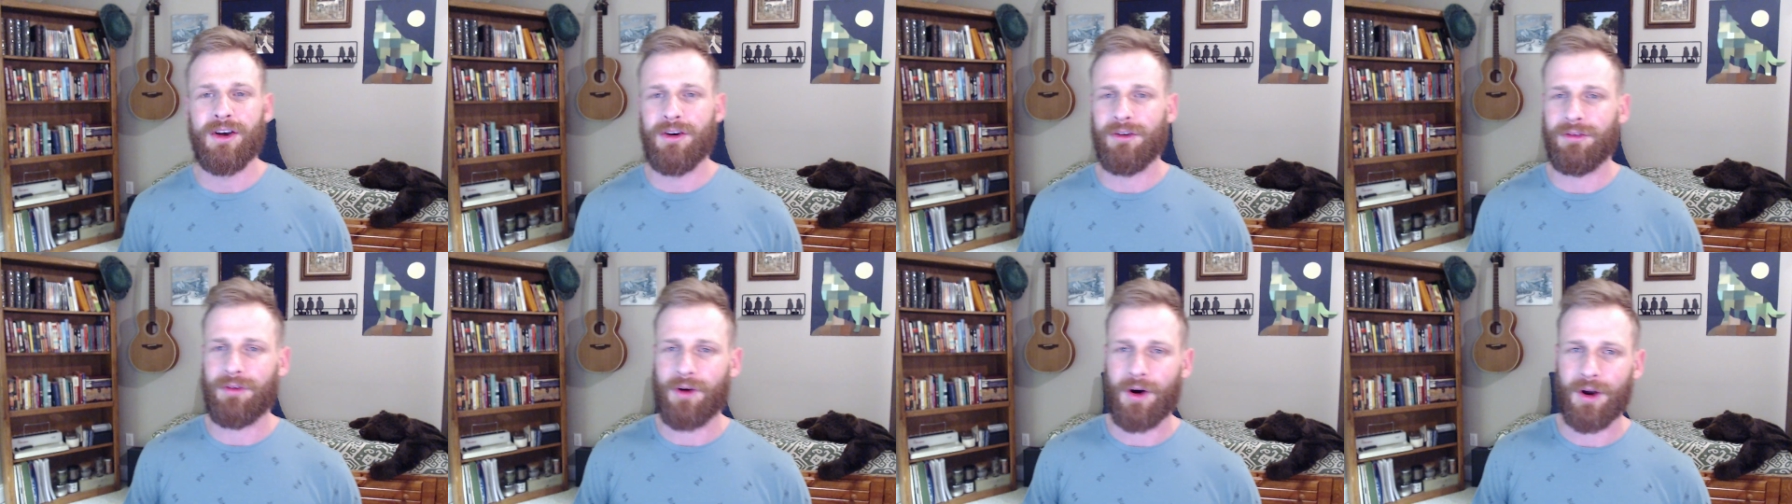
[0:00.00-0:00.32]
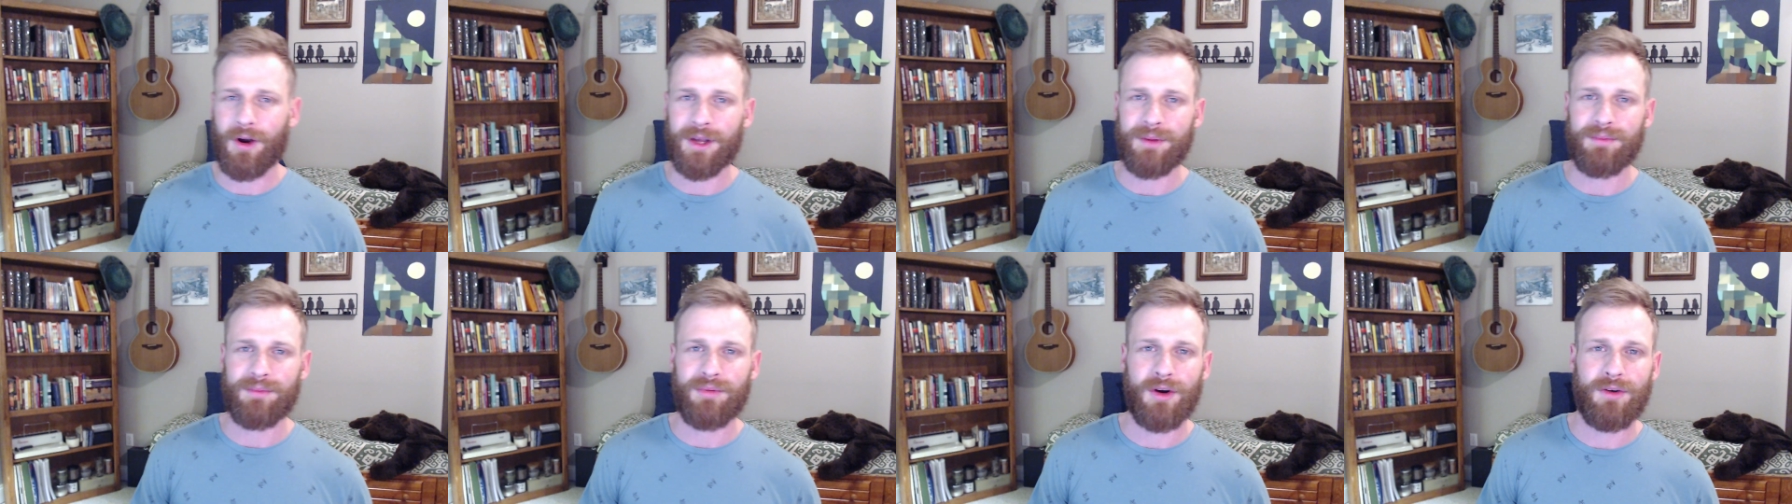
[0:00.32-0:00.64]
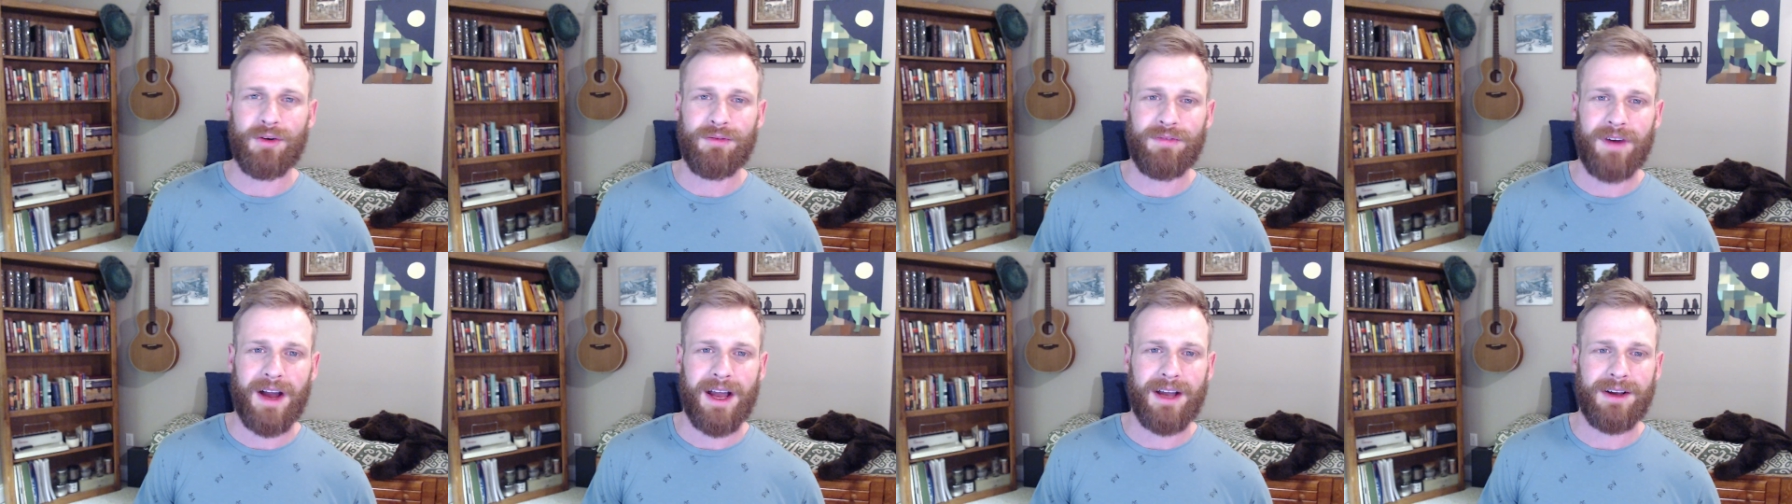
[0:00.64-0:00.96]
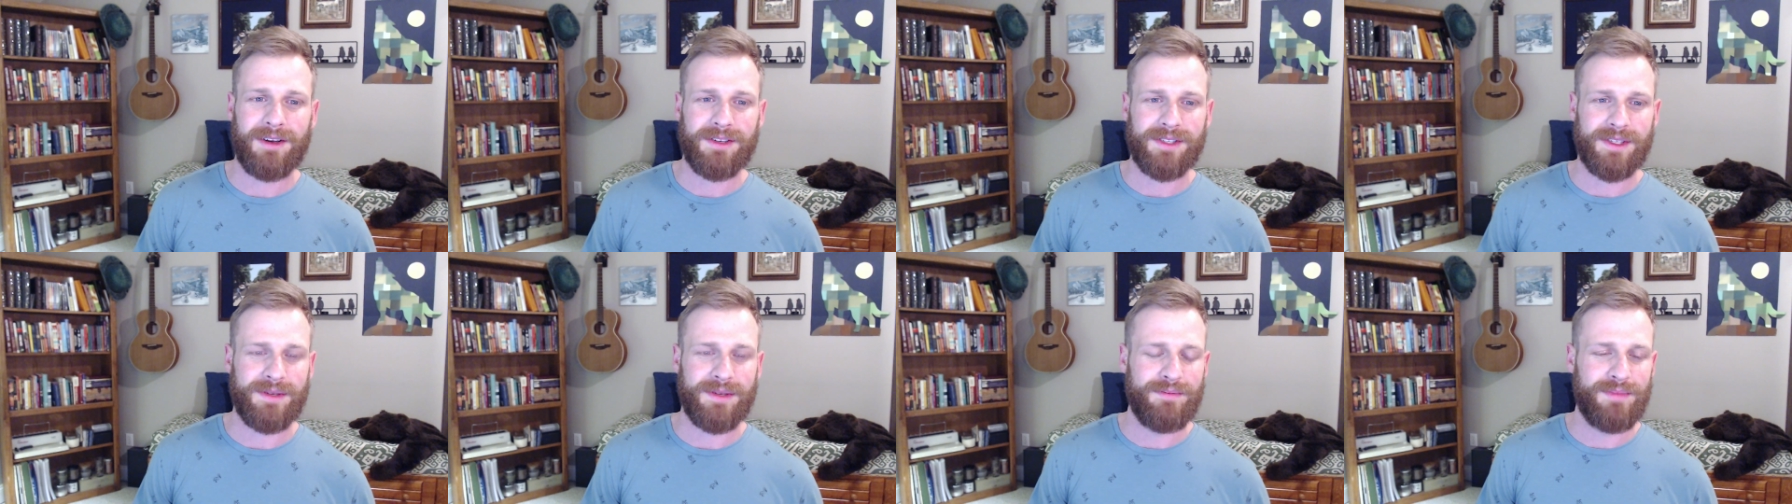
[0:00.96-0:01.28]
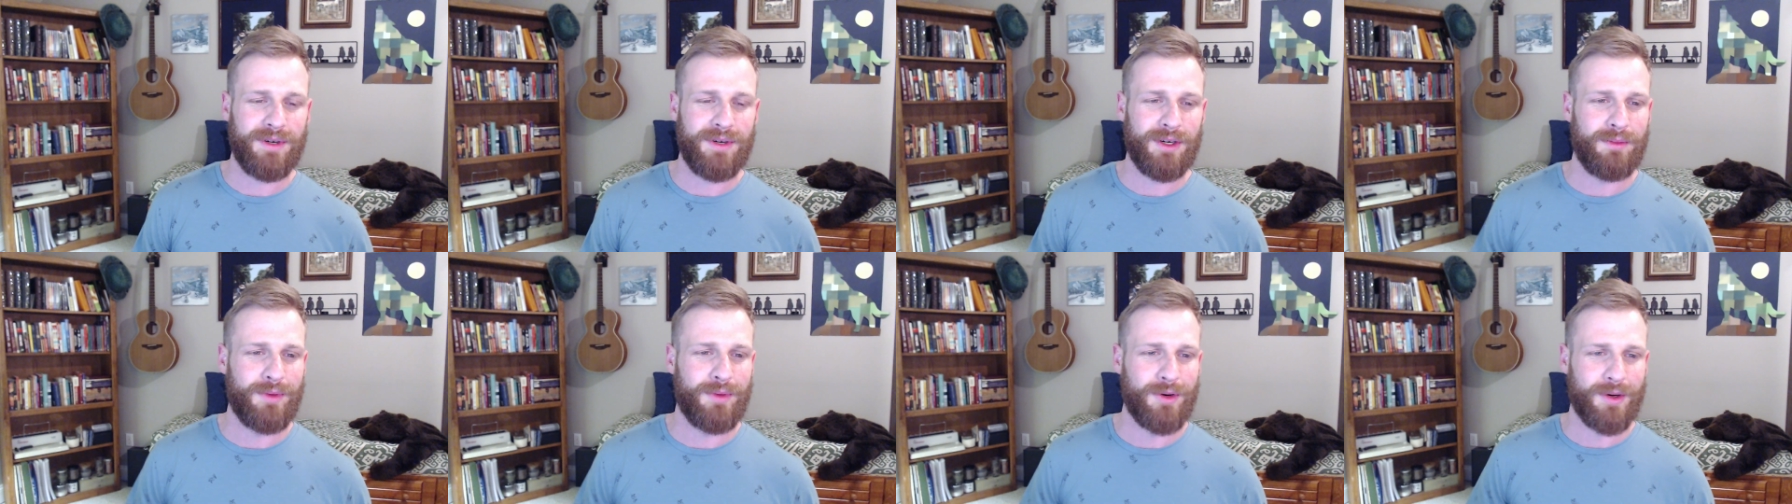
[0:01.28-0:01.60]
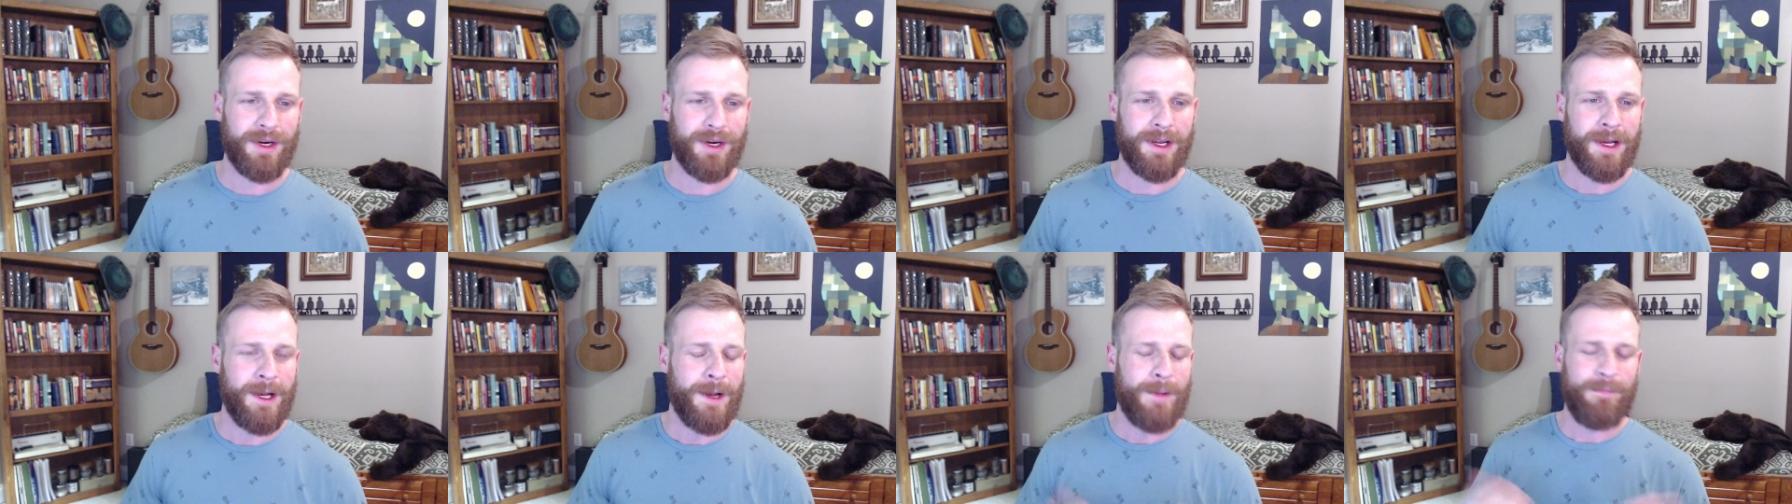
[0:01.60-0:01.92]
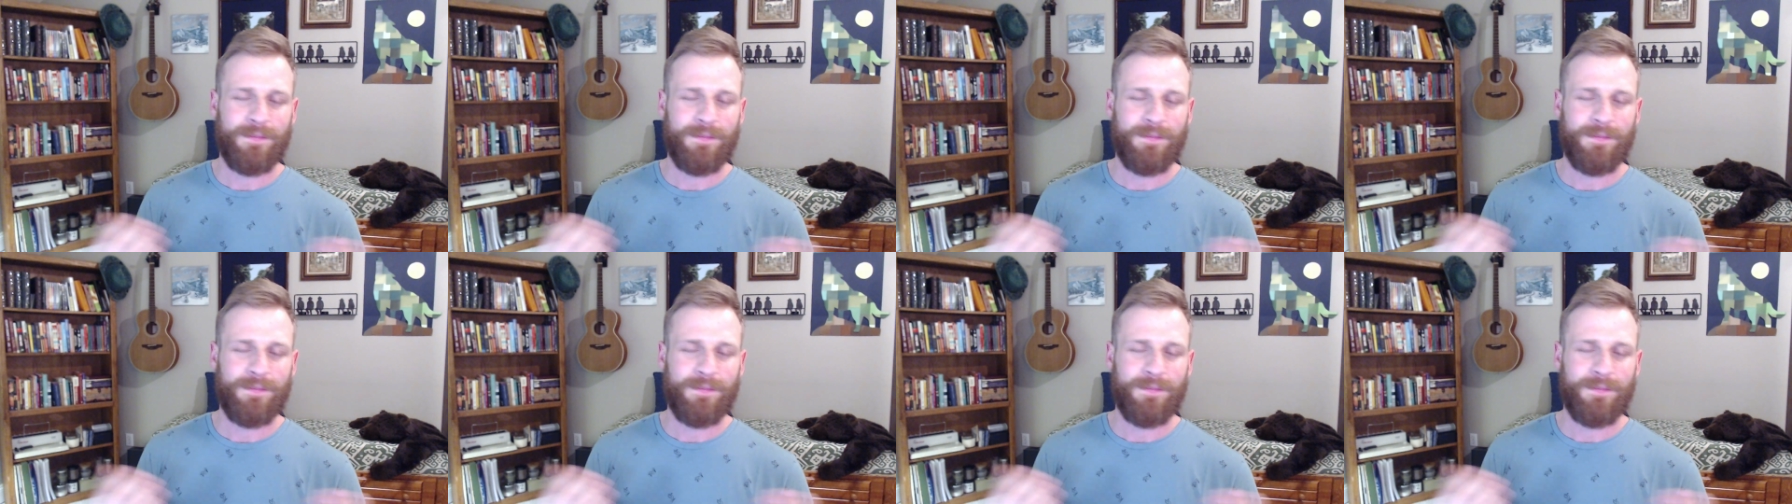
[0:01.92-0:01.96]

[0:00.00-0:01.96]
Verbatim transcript: fawning profiles in Billboard.